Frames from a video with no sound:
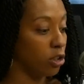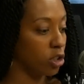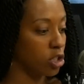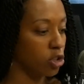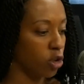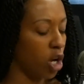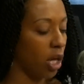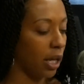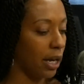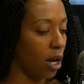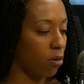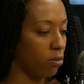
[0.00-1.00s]
You're calling
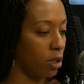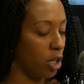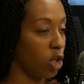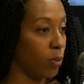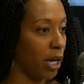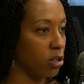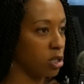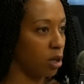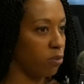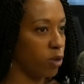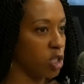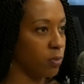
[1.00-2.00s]
it out and you're by
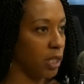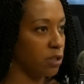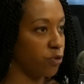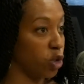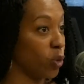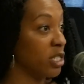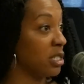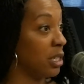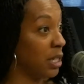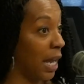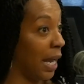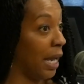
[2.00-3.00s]
yourself, which means for the rest of the
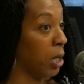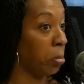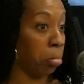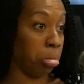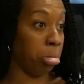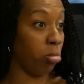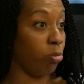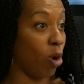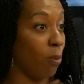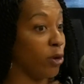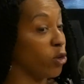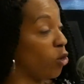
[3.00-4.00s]
day,
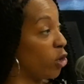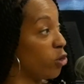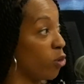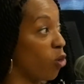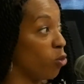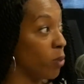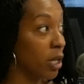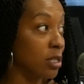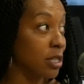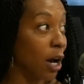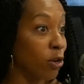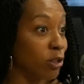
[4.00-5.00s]
probably you're on your own,
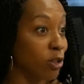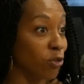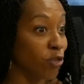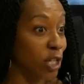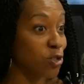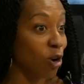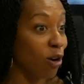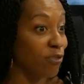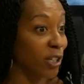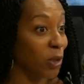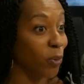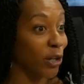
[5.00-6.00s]
because now your friends are all
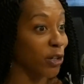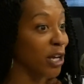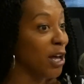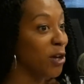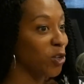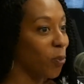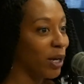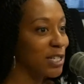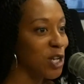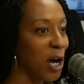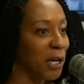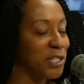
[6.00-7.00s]
feeling weird.
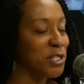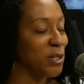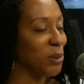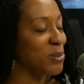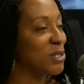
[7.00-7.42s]
Nobody's talking to you.